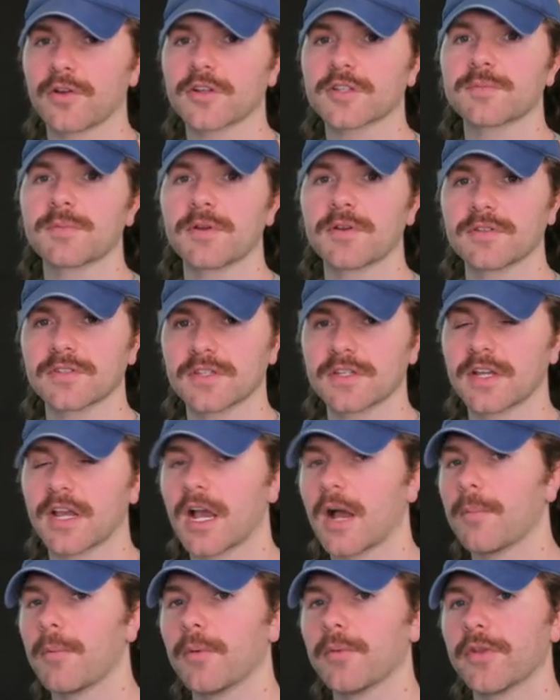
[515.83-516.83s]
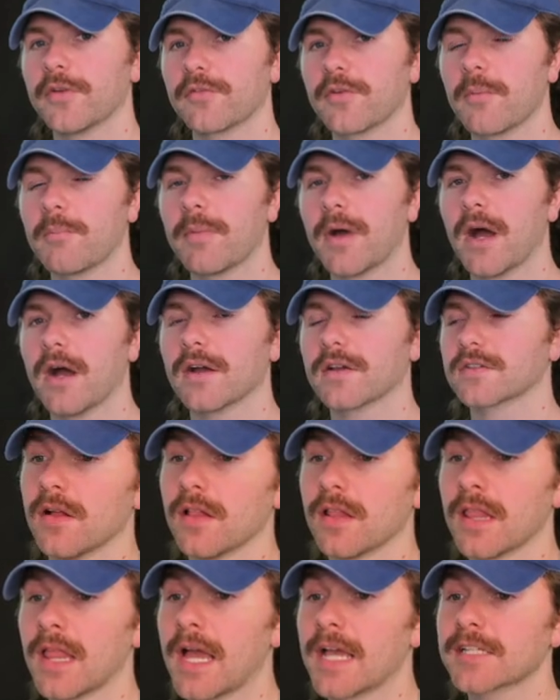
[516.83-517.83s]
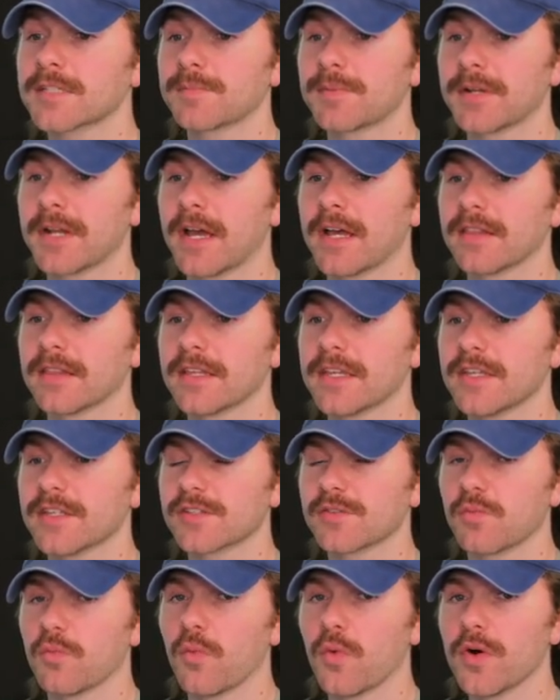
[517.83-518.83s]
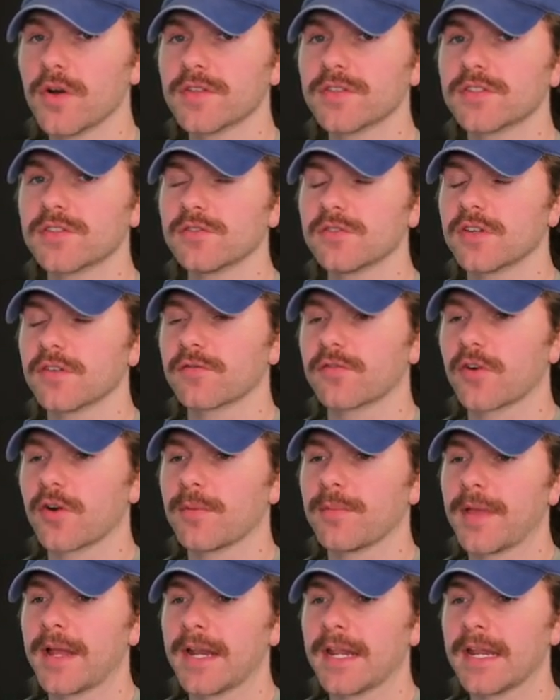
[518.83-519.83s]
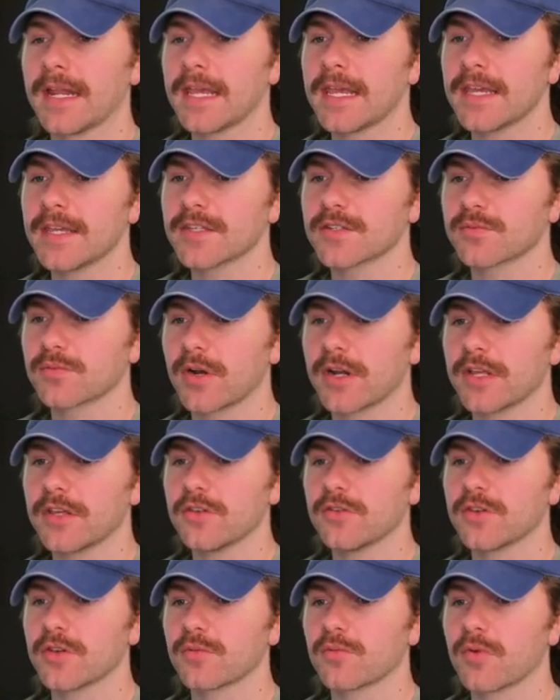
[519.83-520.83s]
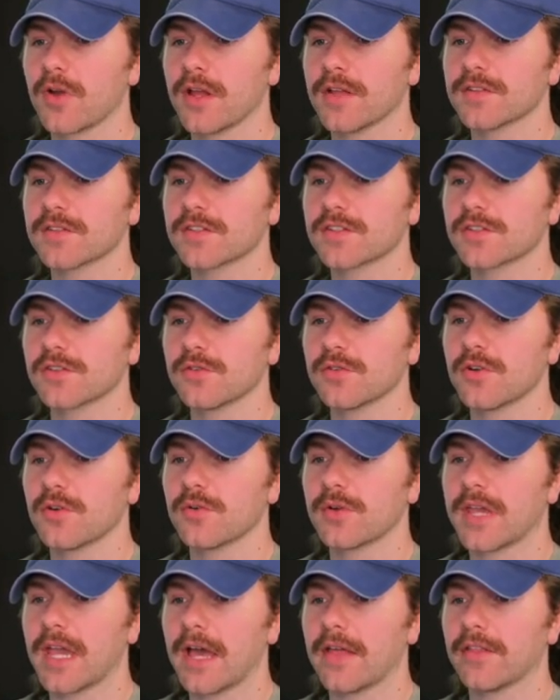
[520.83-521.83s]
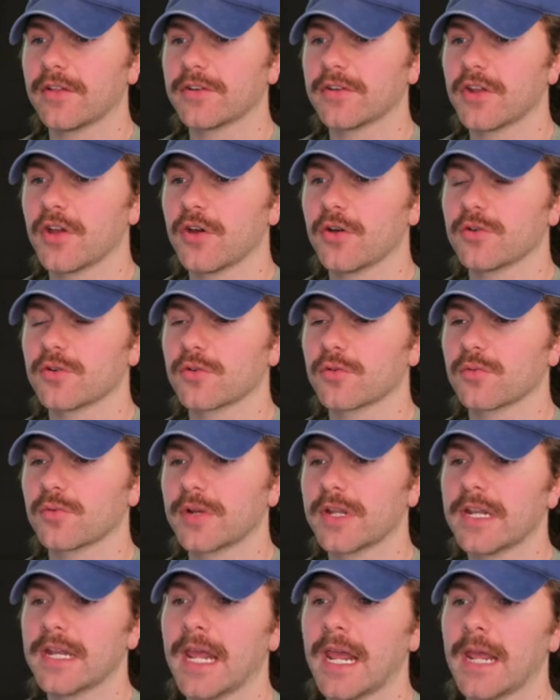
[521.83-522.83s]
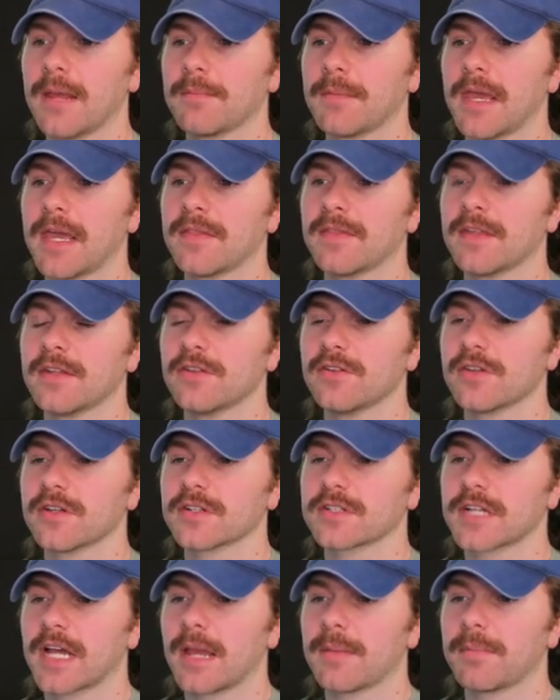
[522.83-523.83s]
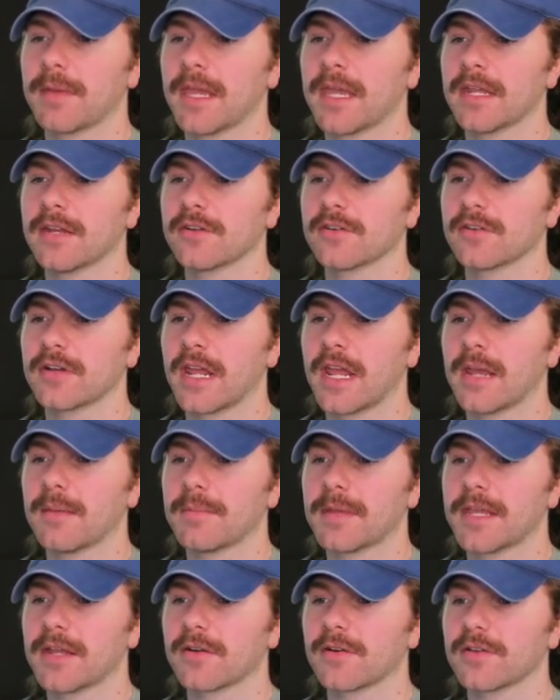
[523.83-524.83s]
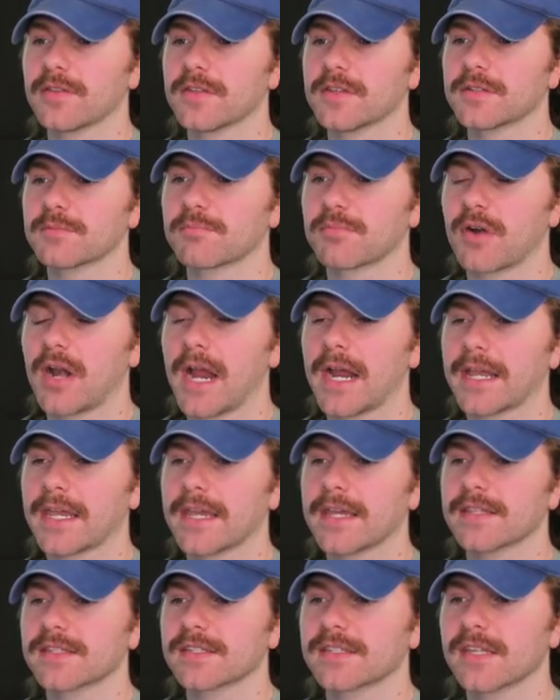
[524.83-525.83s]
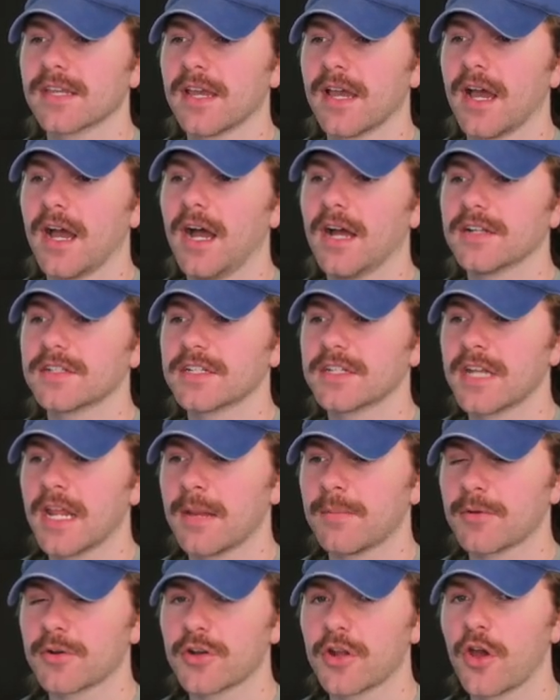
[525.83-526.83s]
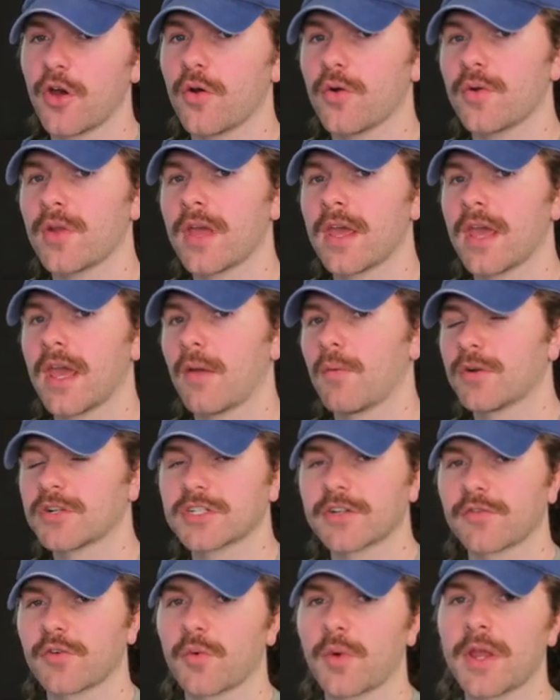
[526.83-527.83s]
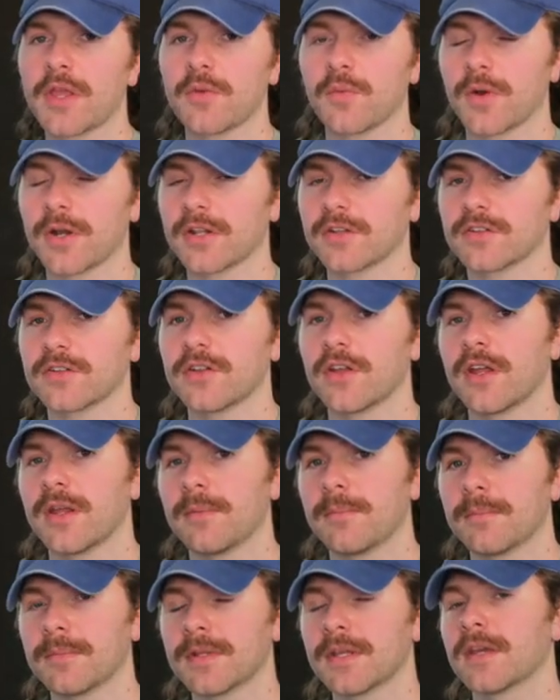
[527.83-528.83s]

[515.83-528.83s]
experiencing a couple of different bugs. Last but not least, once you confirm that it is running, you can run sudo Gala node rename, and then you can type in your name here in these brackets uh, to name your node, whichever way you want it to name.